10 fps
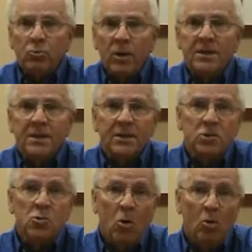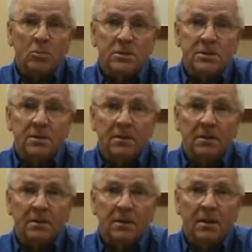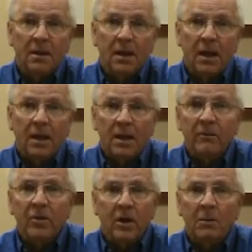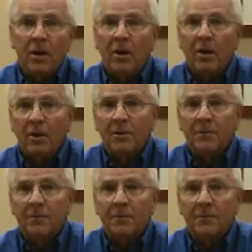renting 2 homes and living in my car.